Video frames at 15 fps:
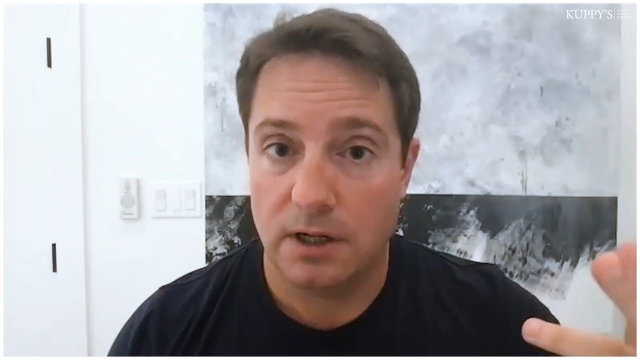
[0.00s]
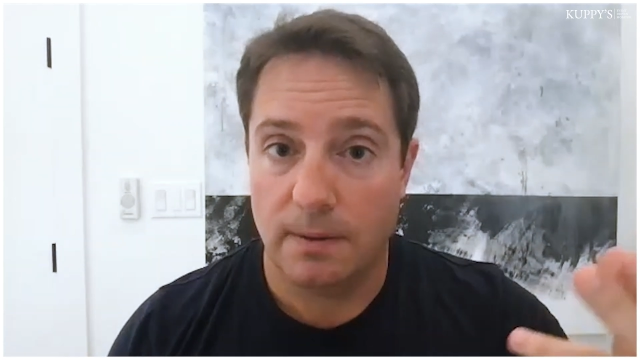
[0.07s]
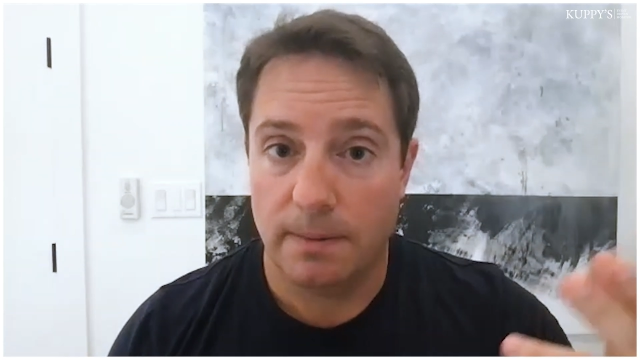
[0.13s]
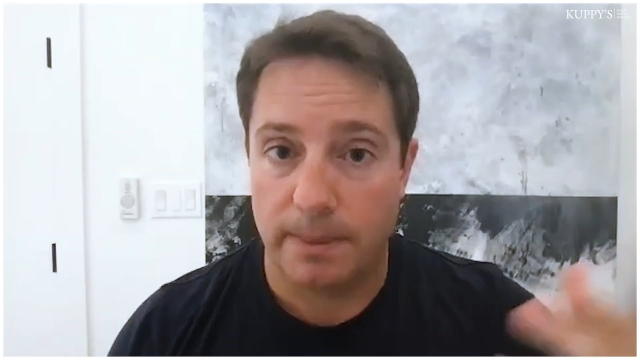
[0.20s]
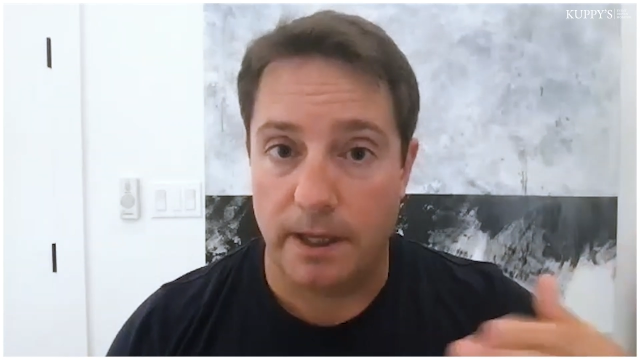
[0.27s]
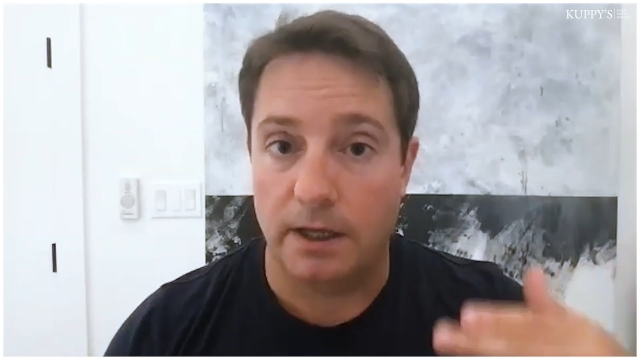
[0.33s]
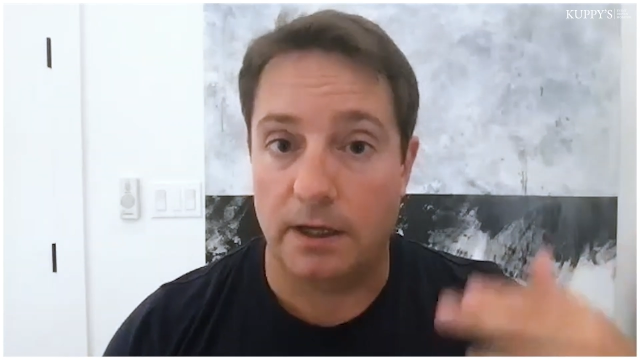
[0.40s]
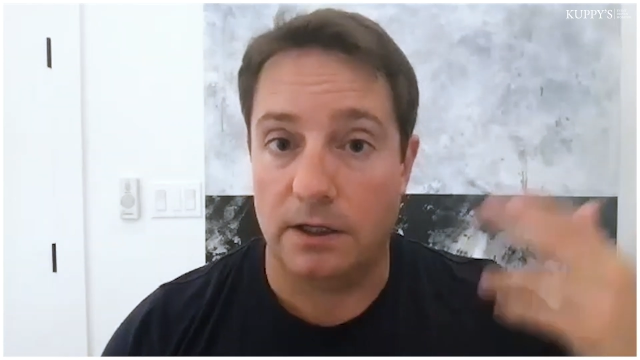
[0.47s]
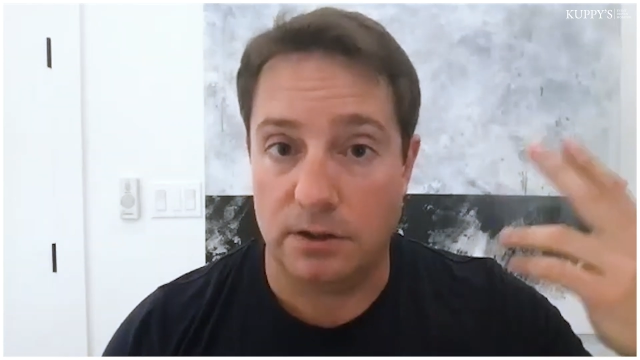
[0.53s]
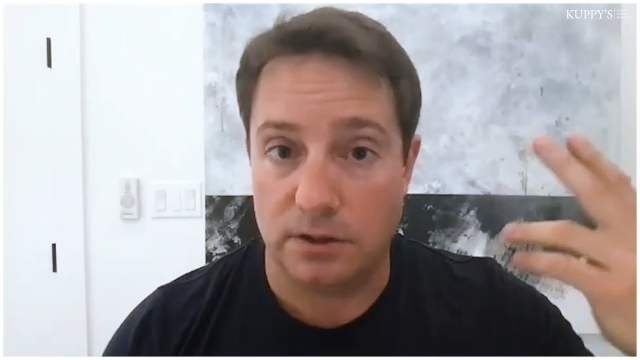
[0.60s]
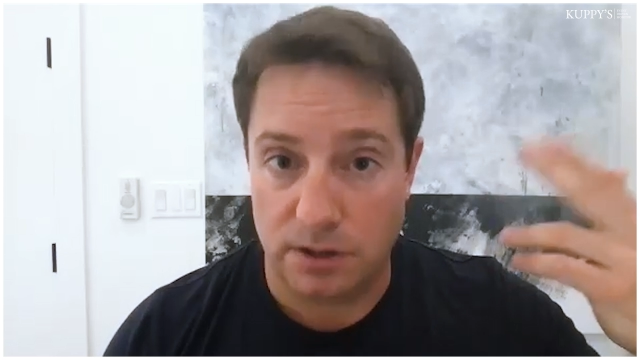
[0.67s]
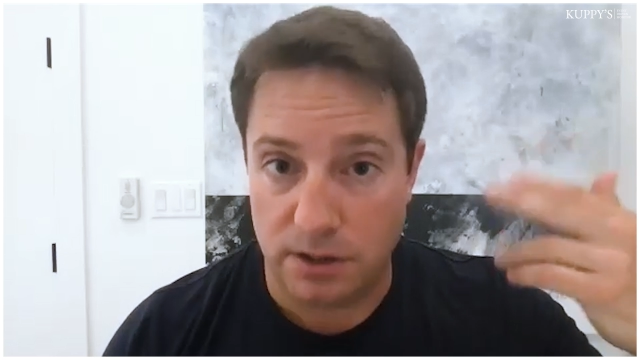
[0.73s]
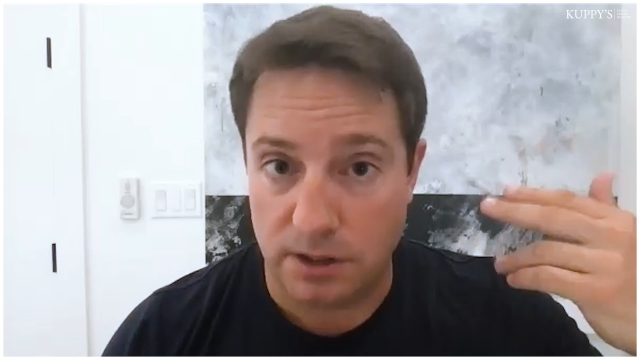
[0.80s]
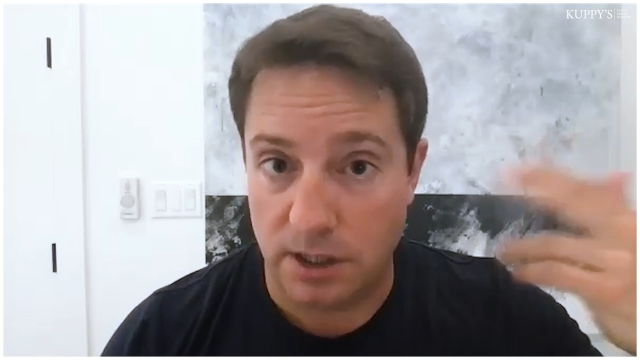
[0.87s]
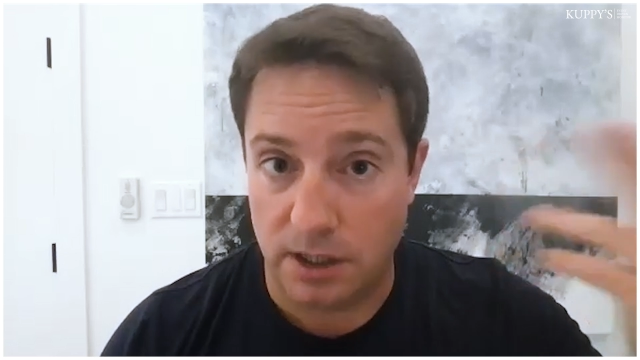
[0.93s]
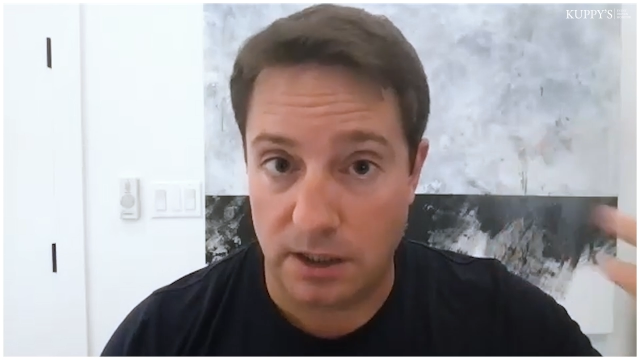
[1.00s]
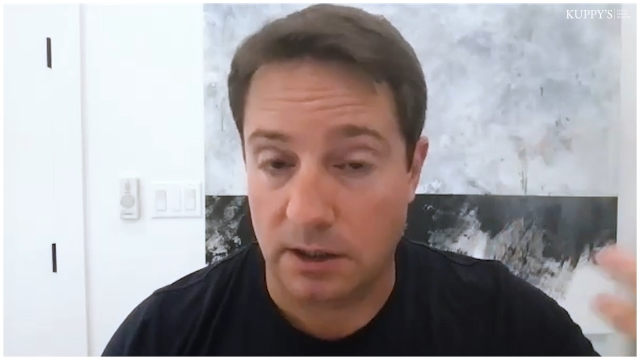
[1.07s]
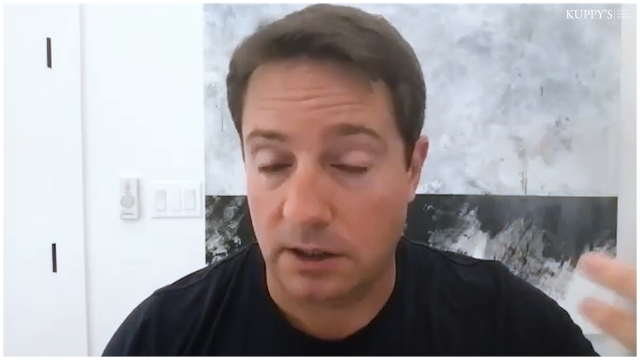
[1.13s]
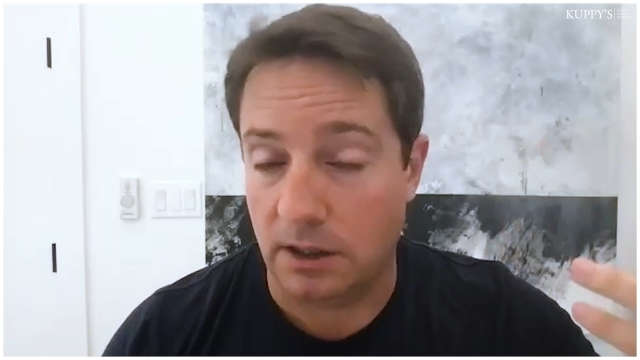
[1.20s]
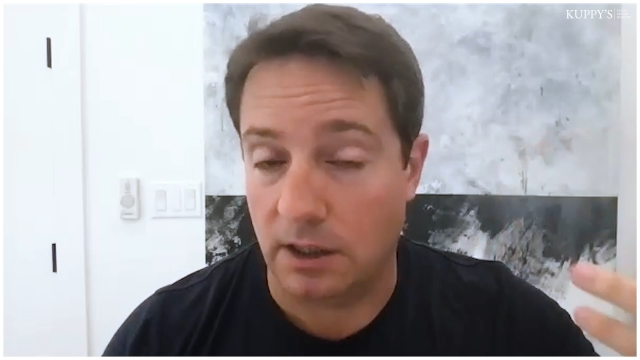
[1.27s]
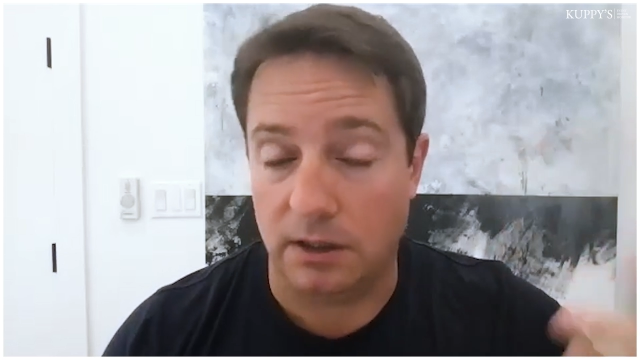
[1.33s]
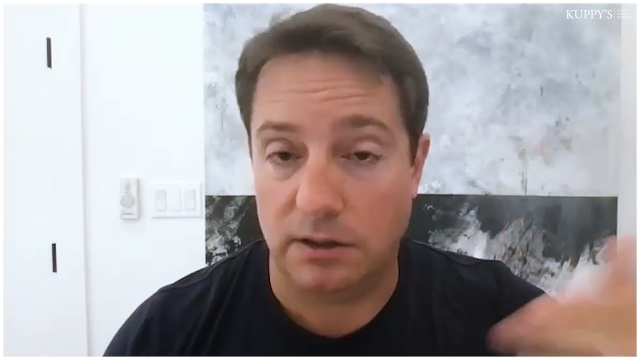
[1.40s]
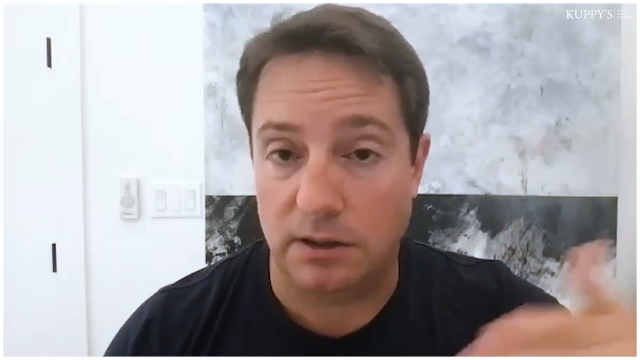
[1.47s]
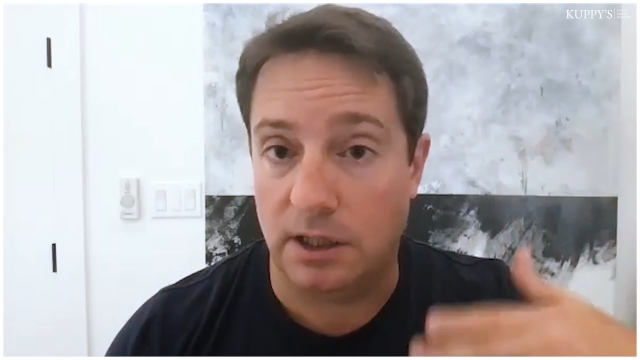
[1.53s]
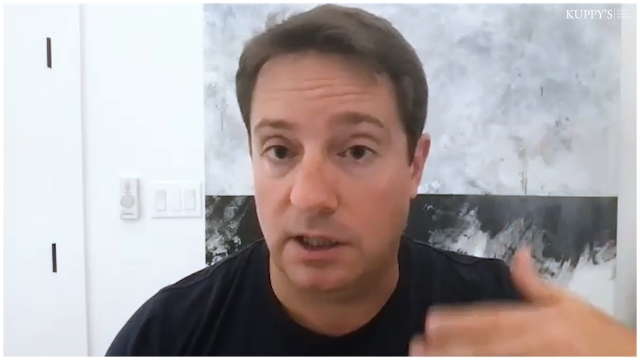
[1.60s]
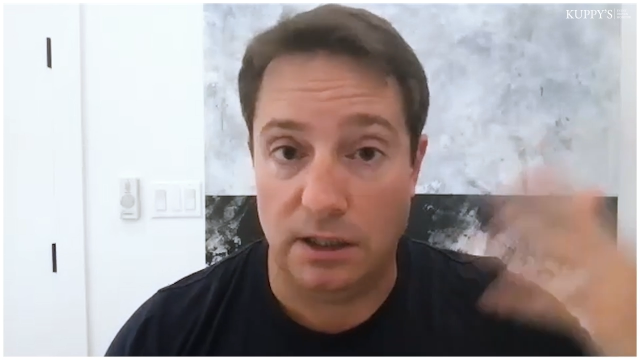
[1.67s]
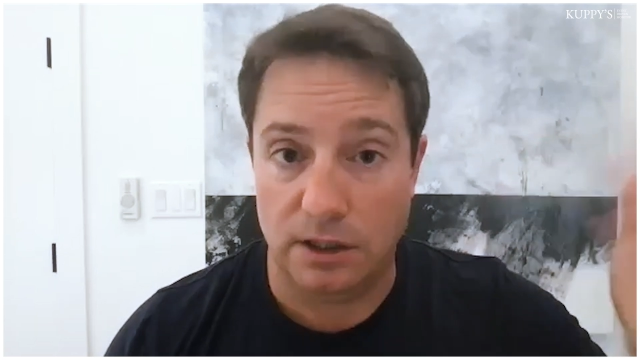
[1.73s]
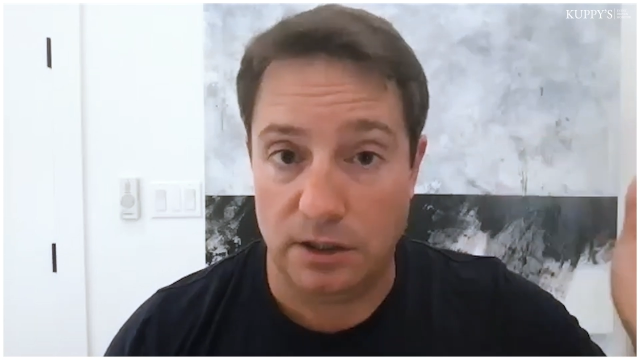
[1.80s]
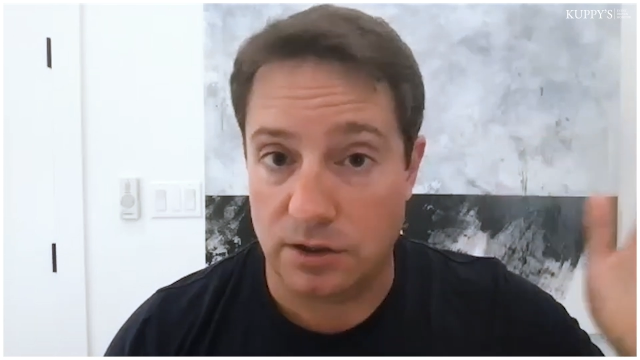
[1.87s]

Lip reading: that they need